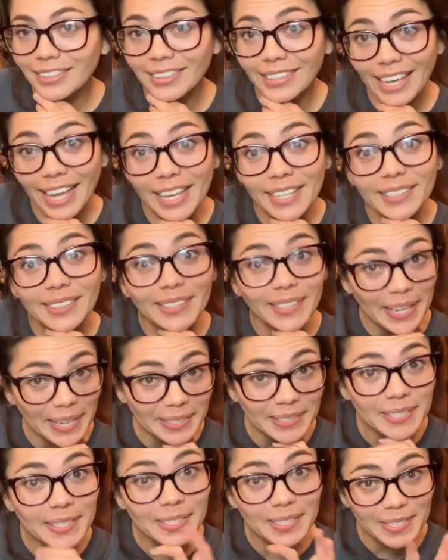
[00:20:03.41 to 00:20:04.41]
Yes,
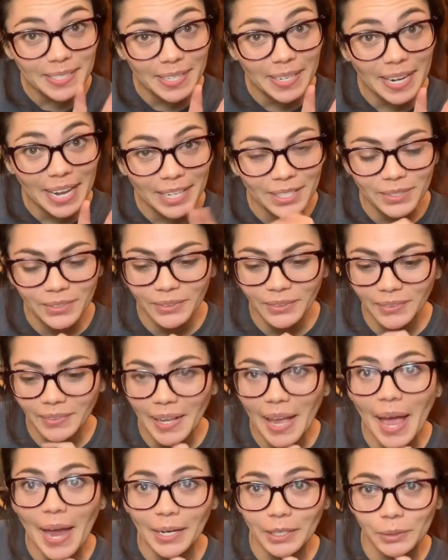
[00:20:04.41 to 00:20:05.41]
yes it is the natural,
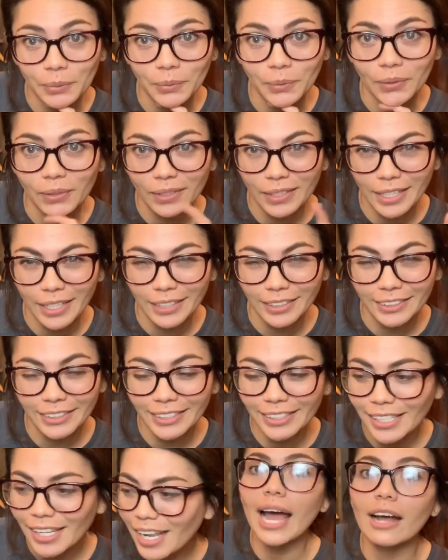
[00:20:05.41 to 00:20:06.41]
actual
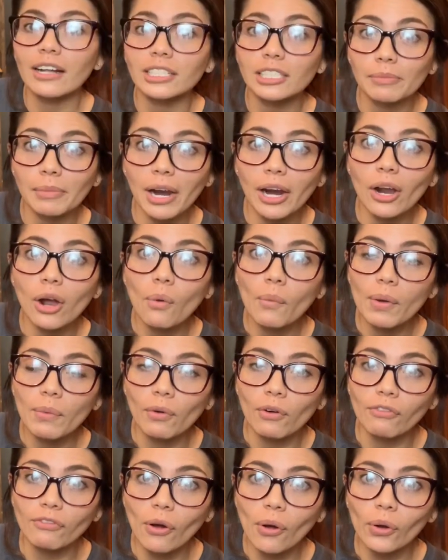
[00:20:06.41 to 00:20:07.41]
color. Uh, tomorrow we
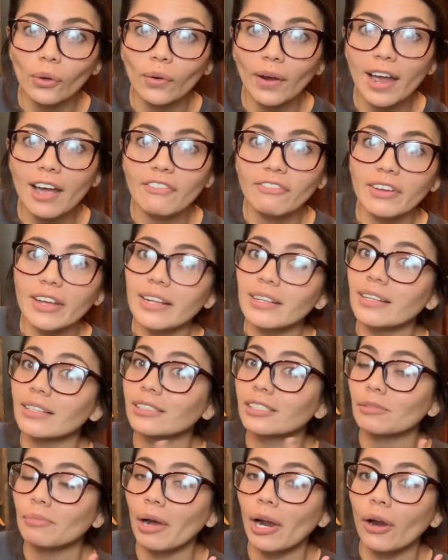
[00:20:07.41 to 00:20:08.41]
will photograph it,
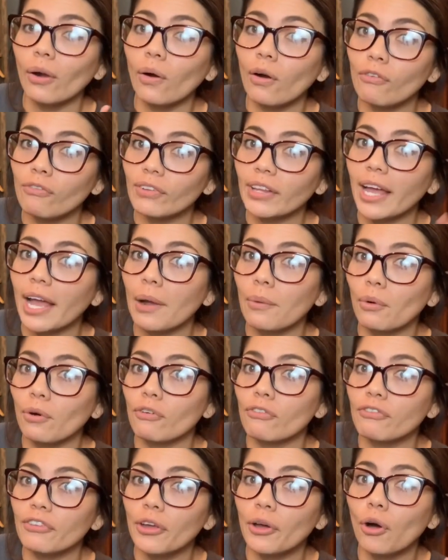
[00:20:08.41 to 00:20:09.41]
and tomorrow hopefully I
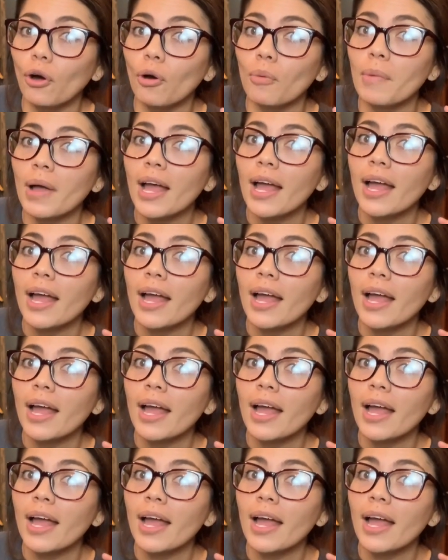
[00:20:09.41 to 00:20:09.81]
will film